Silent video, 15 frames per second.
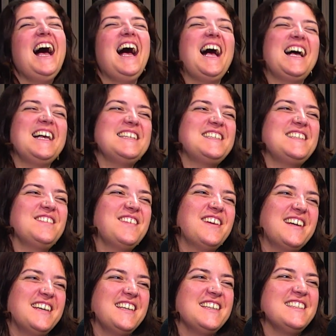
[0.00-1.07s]
still firming
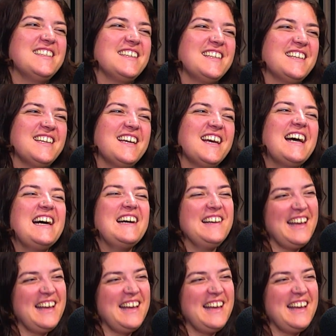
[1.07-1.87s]
up on the details. So.